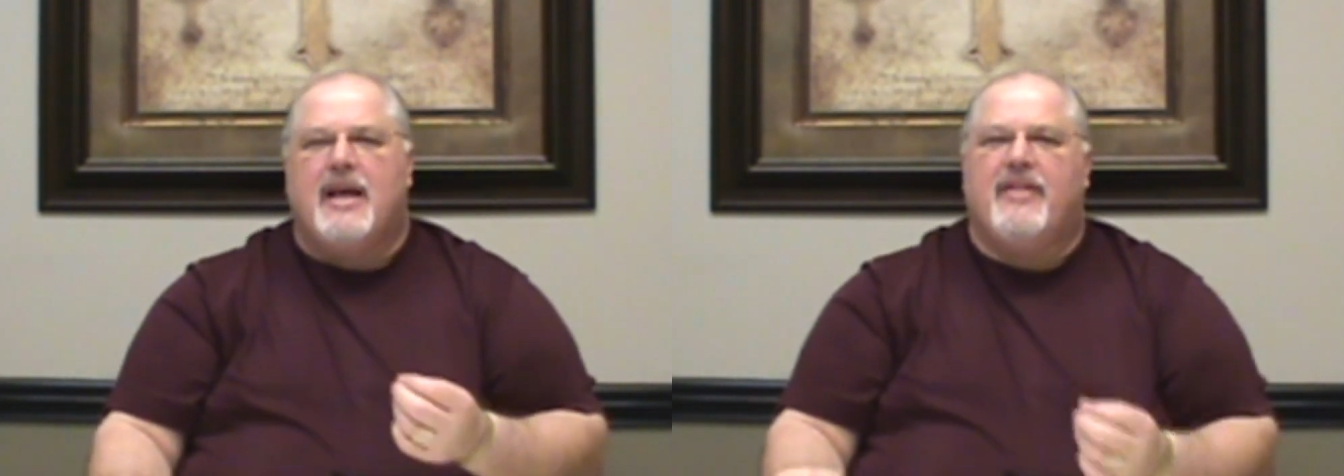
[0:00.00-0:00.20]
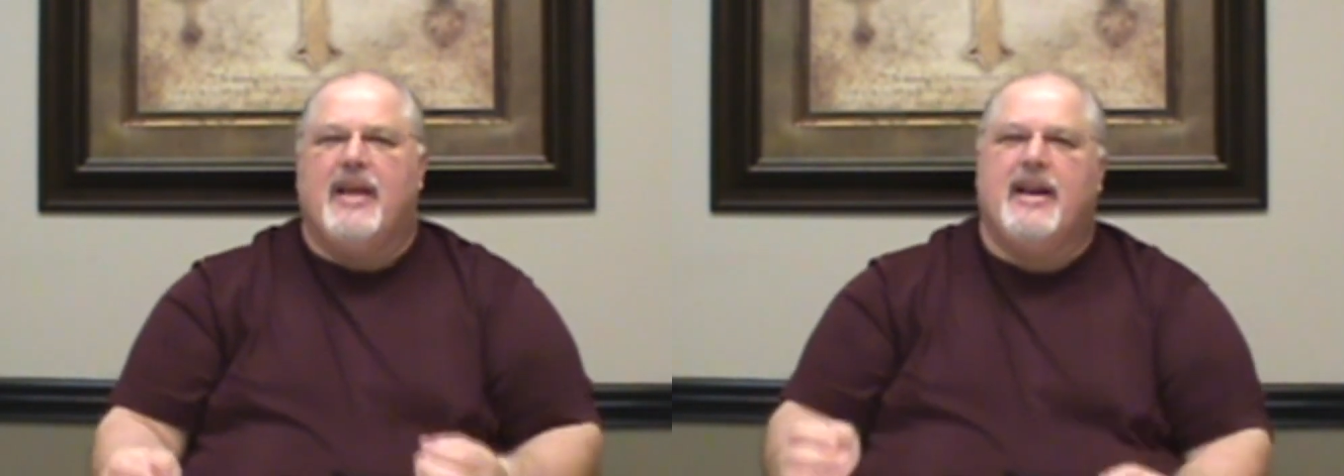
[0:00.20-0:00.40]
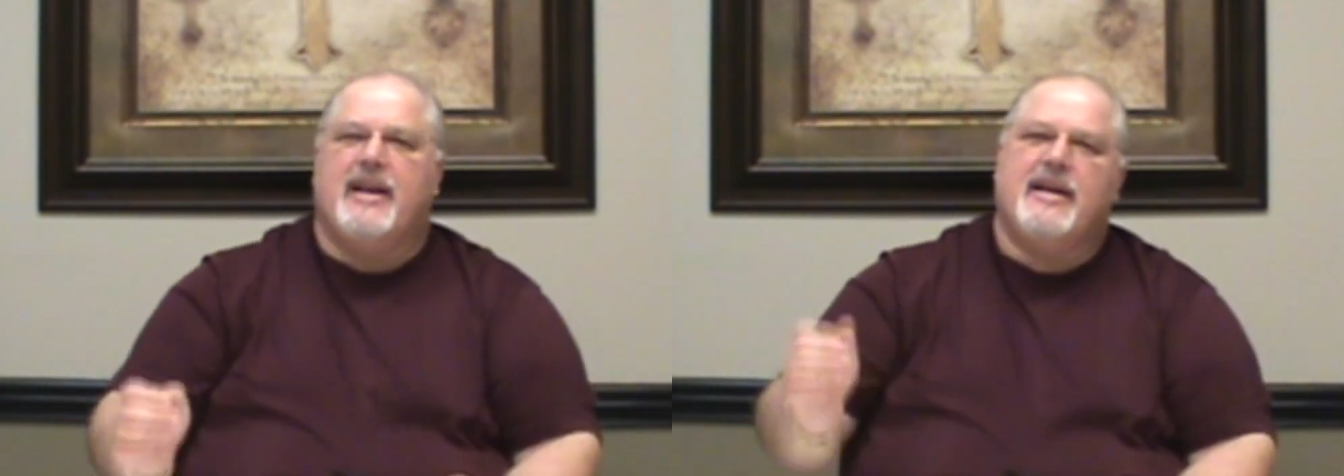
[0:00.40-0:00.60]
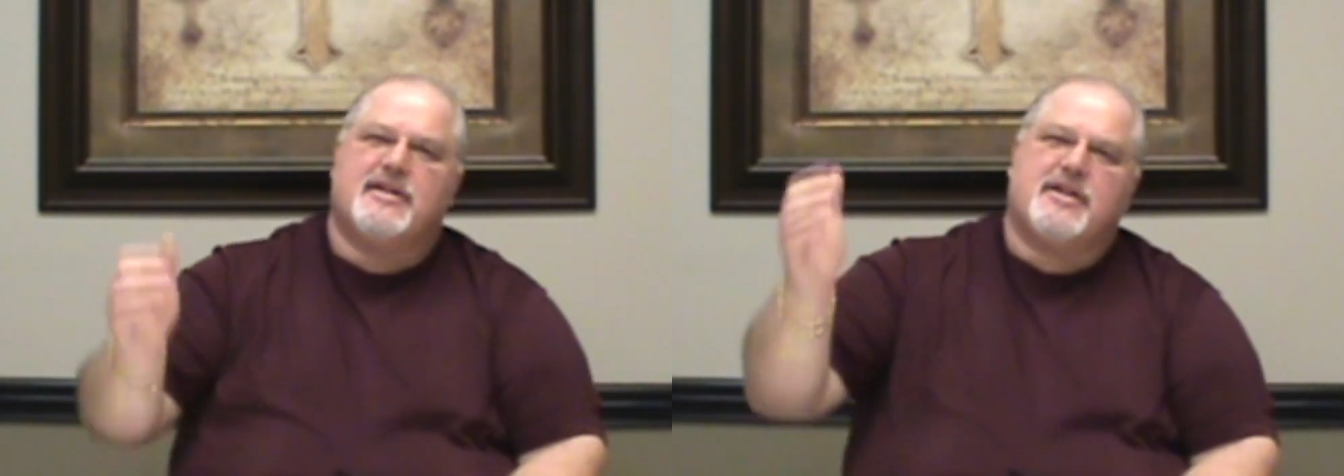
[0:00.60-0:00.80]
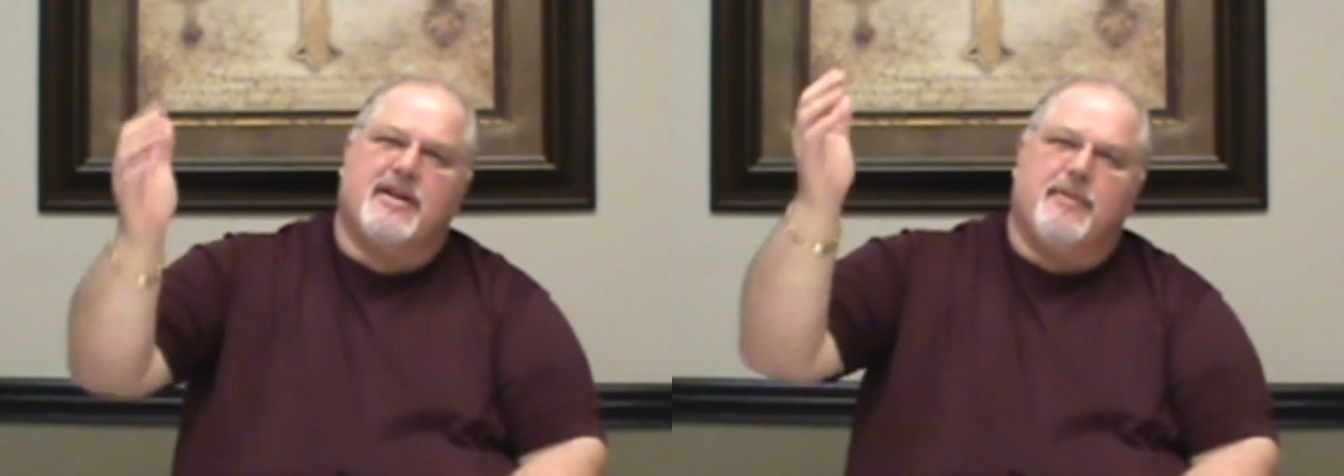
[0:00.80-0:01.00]
than it
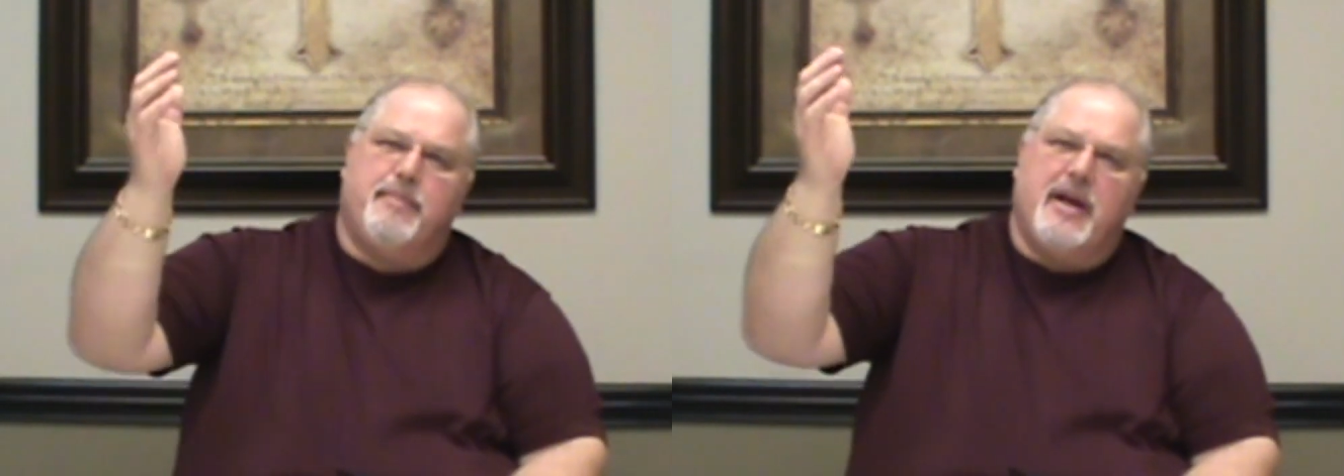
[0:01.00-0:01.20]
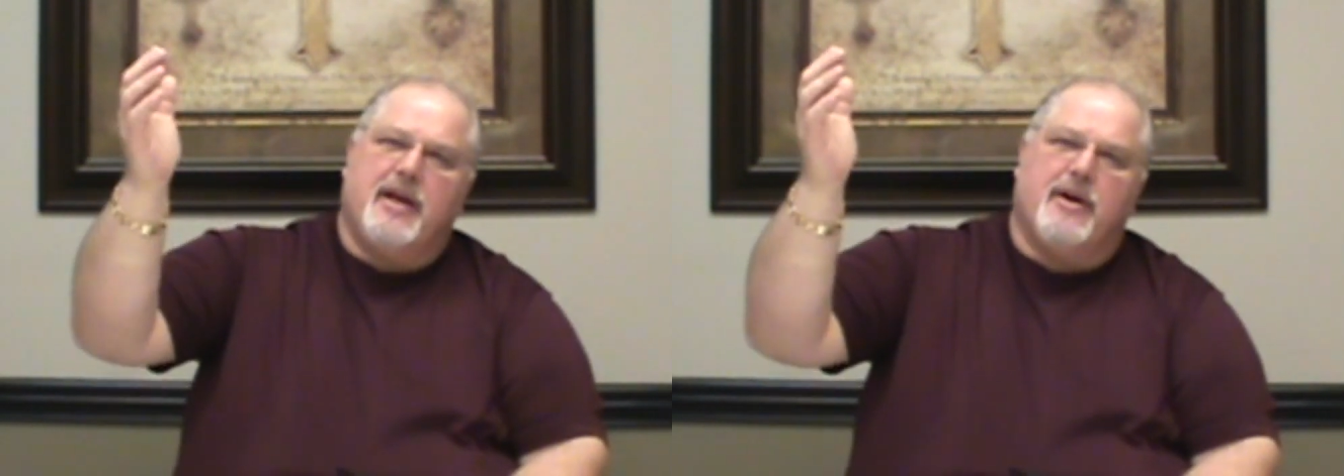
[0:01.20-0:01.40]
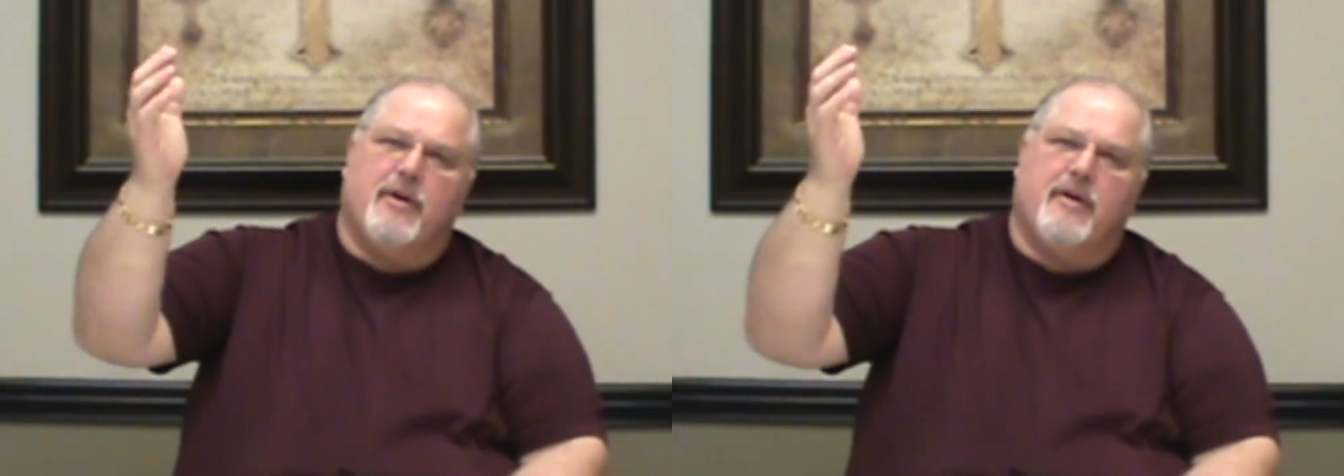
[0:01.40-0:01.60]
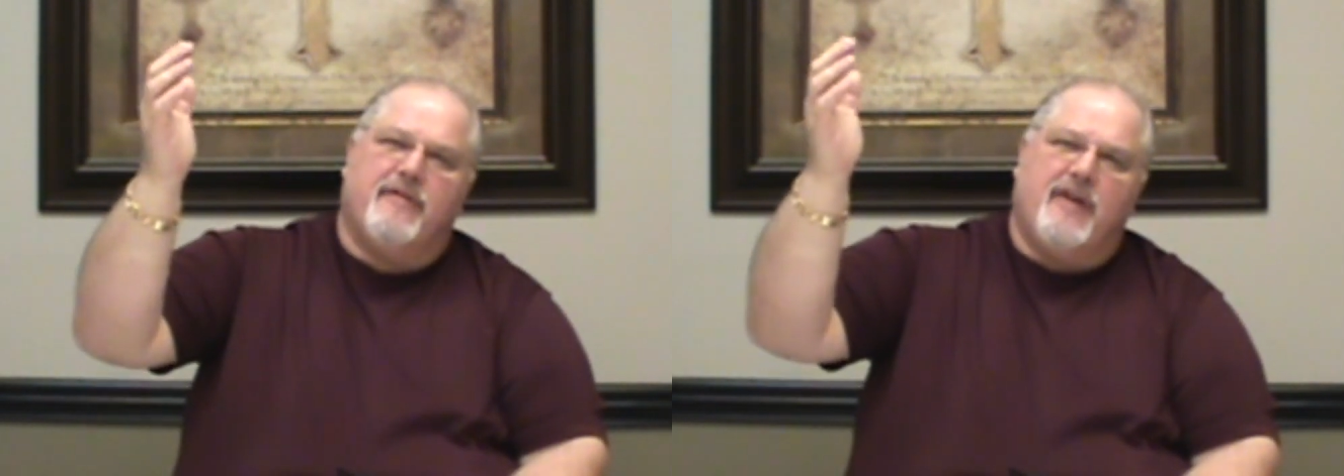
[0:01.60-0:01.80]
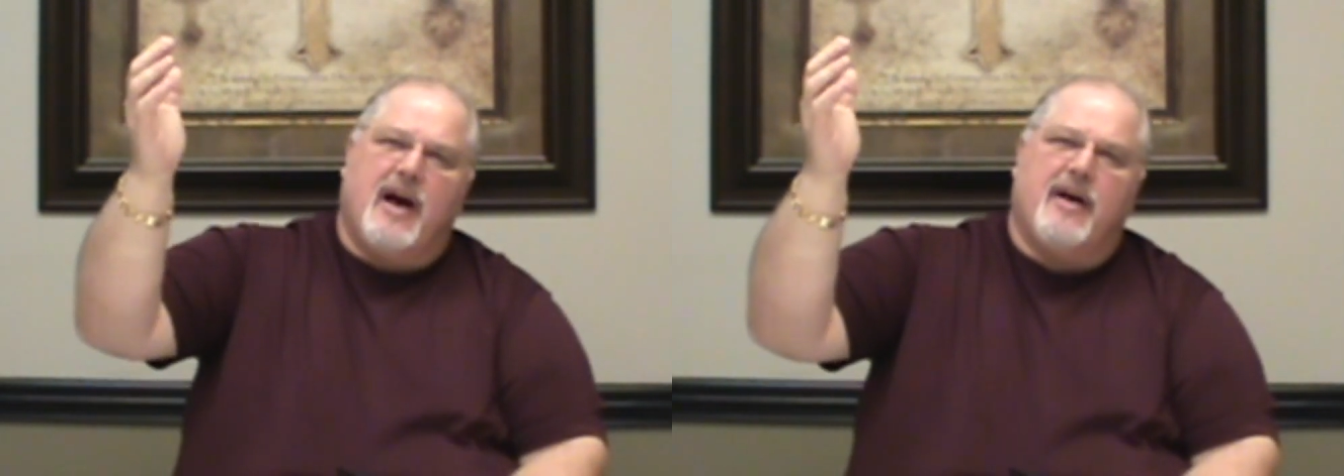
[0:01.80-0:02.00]
is to depend on a
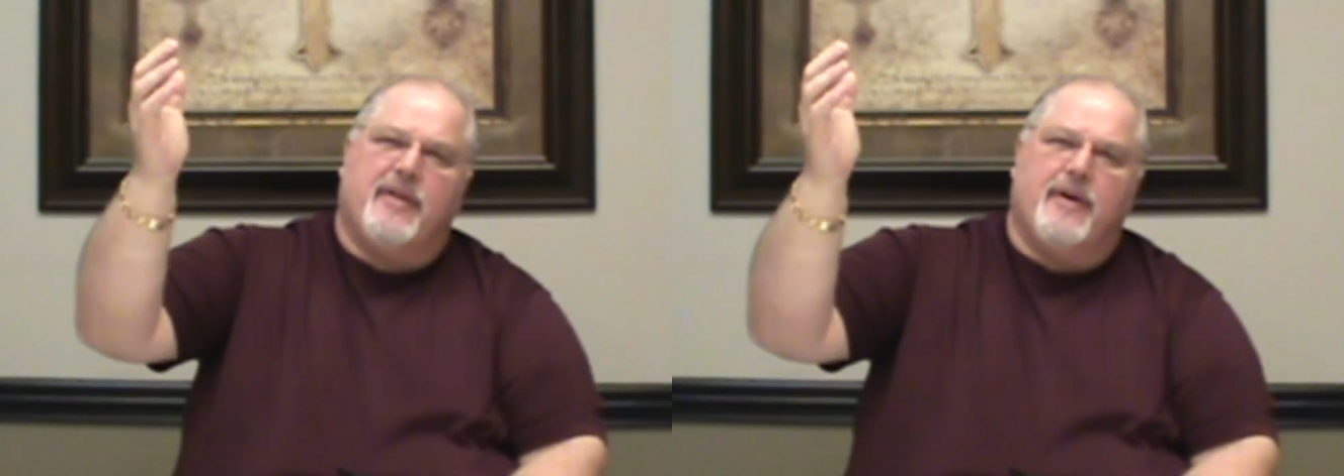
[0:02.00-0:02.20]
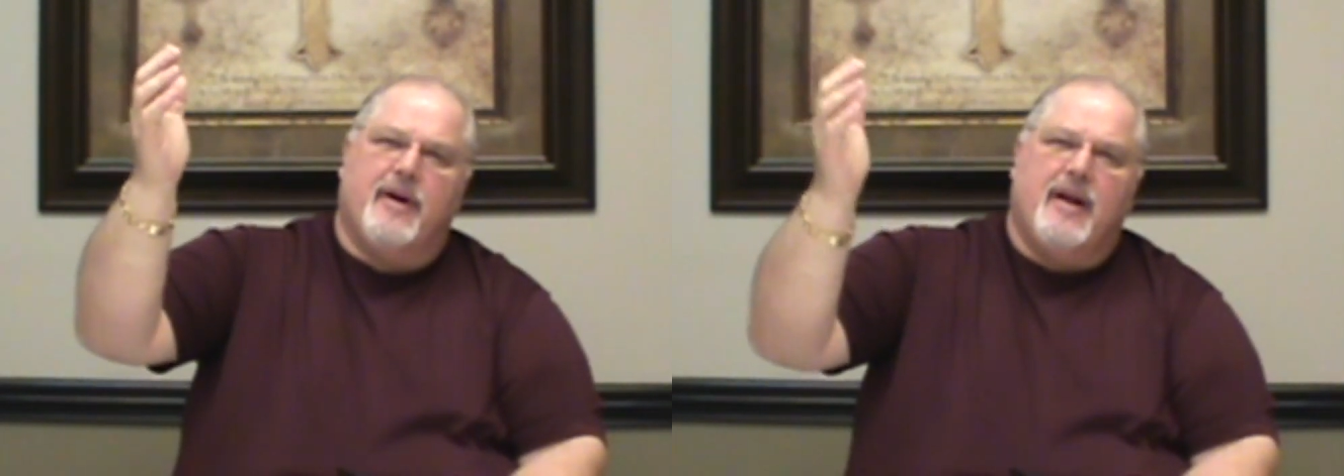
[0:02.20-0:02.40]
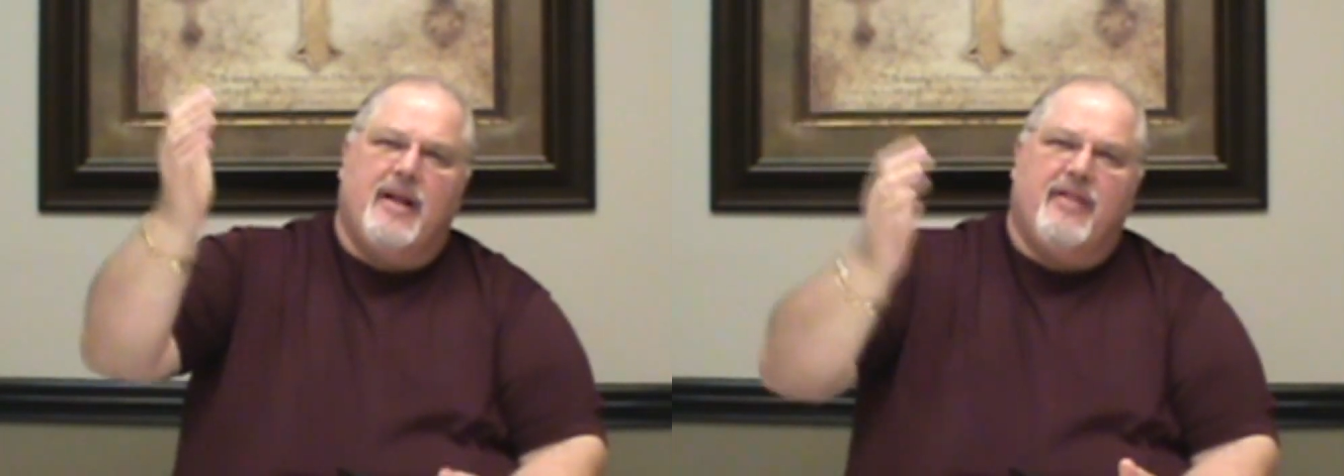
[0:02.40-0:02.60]
father